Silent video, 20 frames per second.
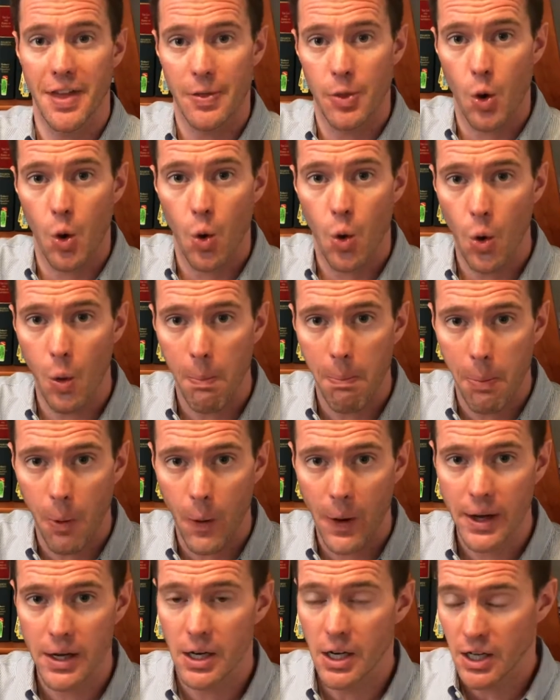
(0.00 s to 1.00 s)
that the whole
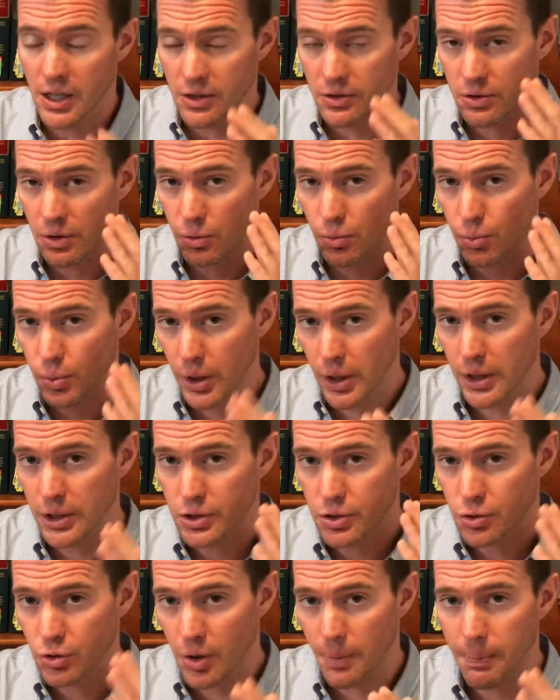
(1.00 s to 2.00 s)
point is to really
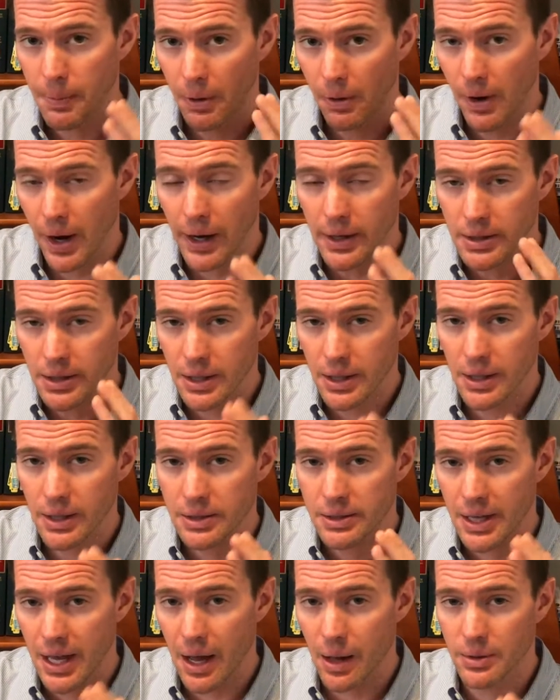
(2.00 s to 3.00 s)
strip your idea
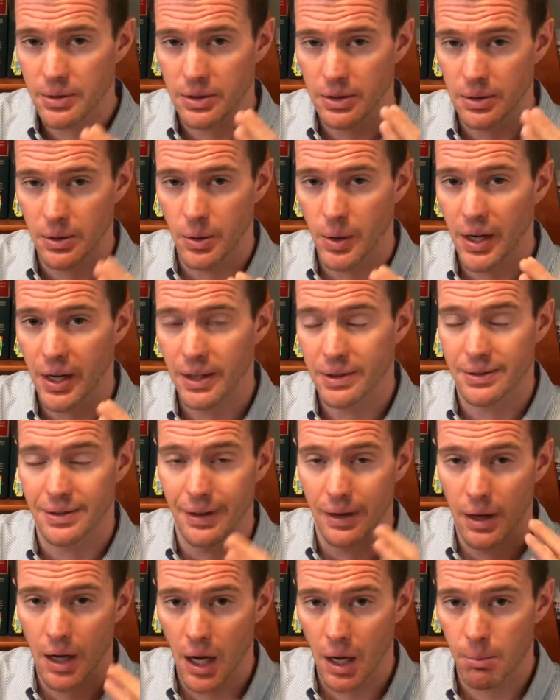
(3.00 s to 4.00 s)
down to its
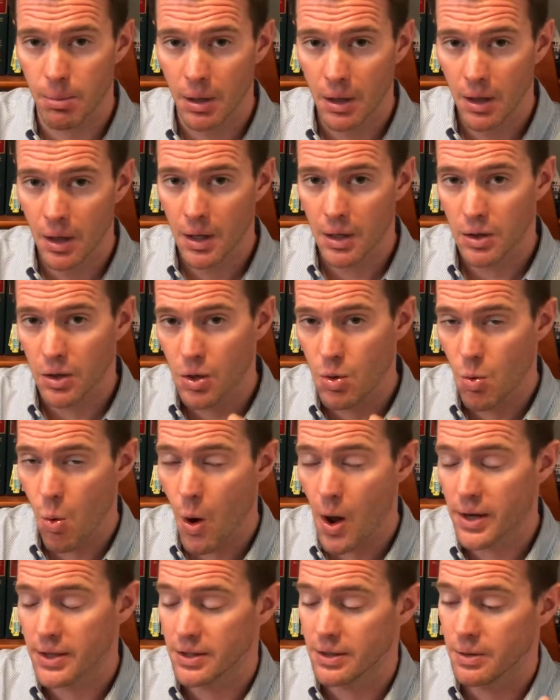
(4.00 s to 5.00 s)
nub. You
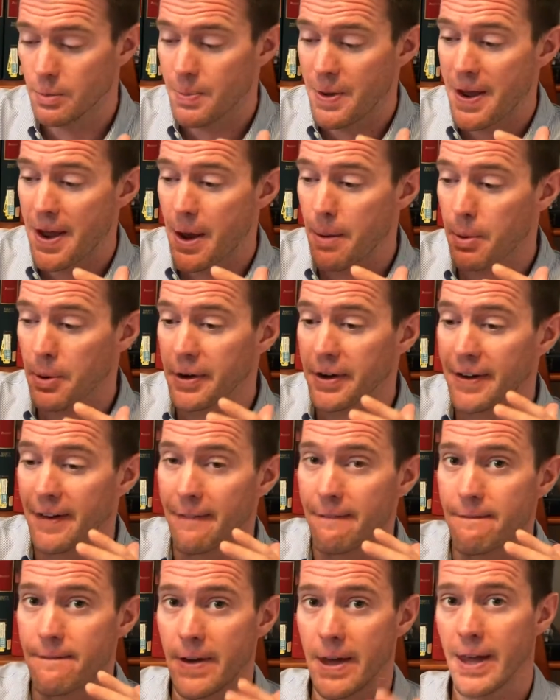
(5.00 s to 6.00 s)
want to be able to
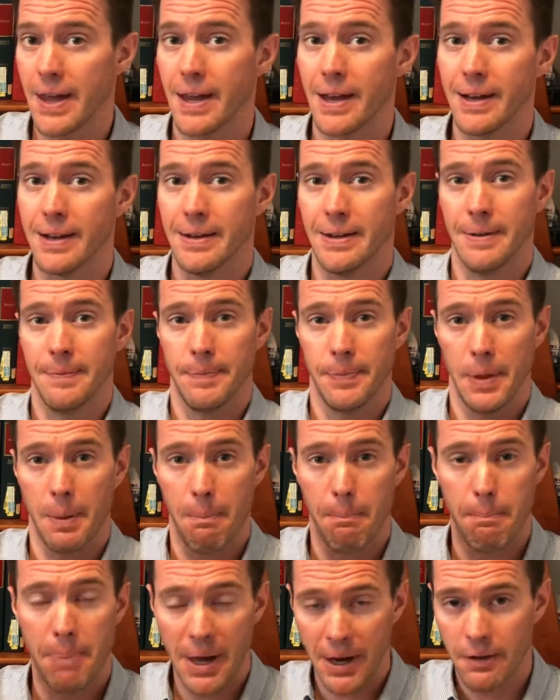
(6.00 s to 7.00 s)
convey the
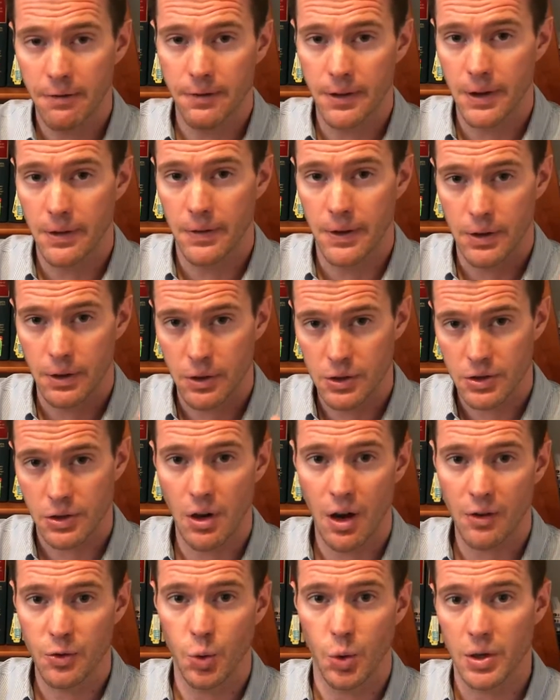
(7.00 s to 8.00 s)
benefit that your
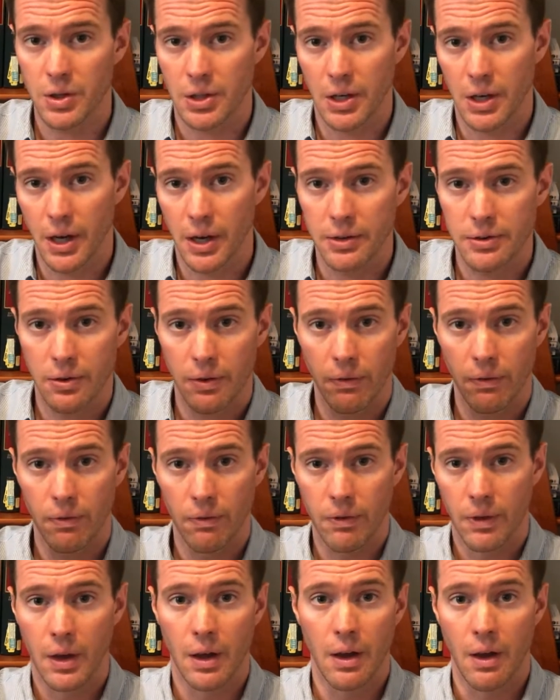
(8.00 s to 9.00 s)
software does
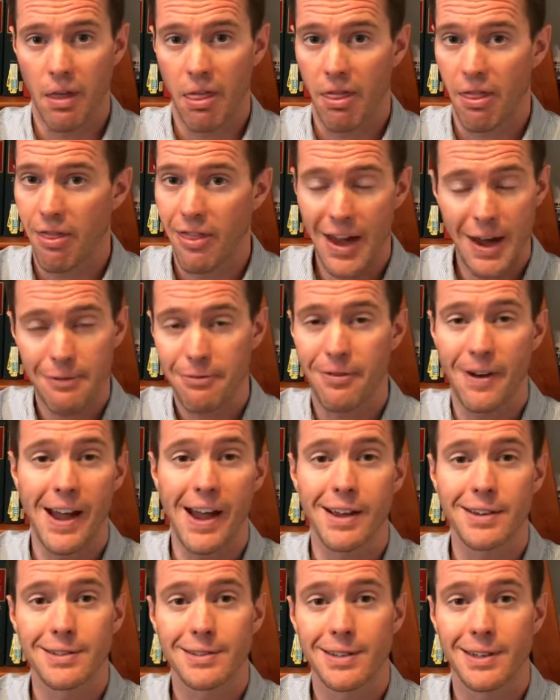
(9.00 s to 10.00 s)
that
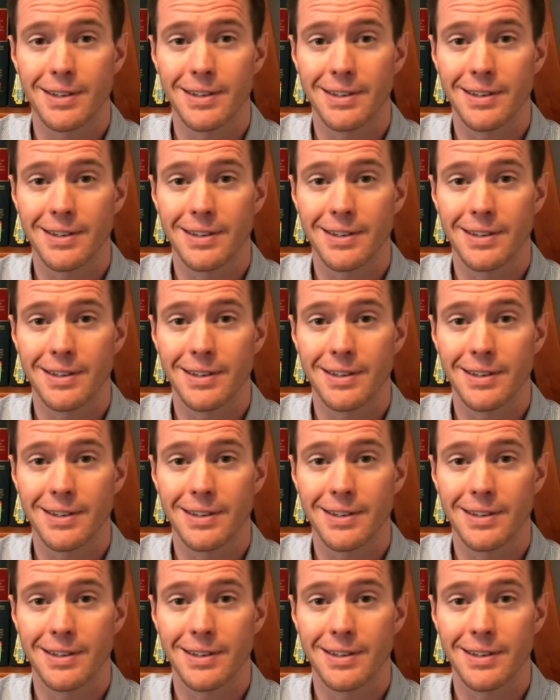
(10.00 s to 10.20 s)
fast.